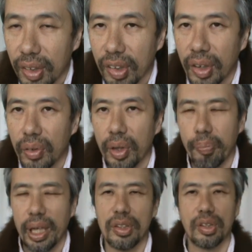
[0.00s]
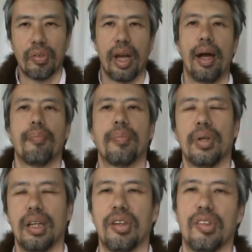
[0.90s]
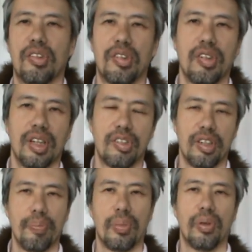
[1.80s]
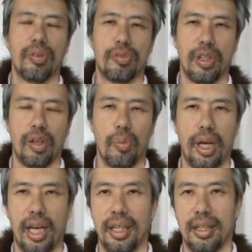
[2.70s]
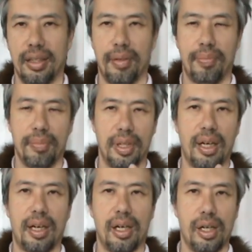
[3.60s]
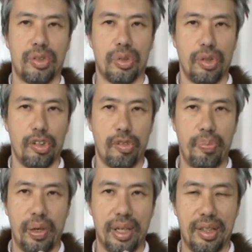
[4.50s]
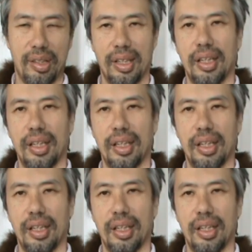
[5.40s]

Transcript: So the pentagram is a symbol of, in a way, the, the heart or the spirit